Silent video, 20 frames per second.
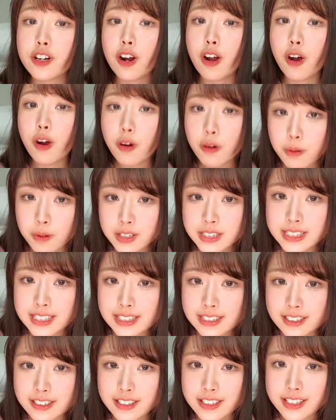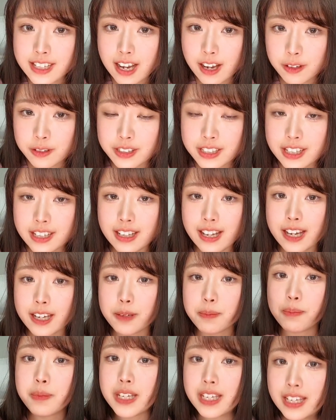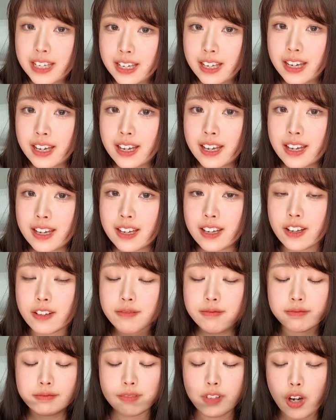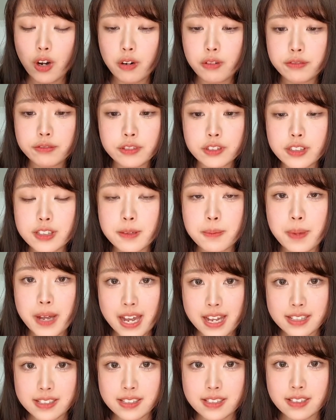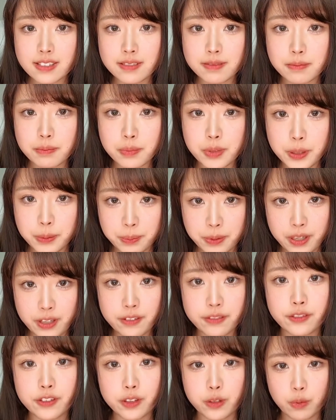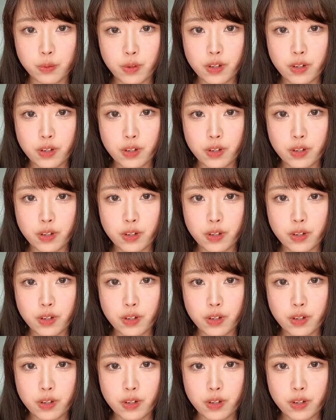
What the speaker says: the overthinkers out there like me, hope for the best, prepare for the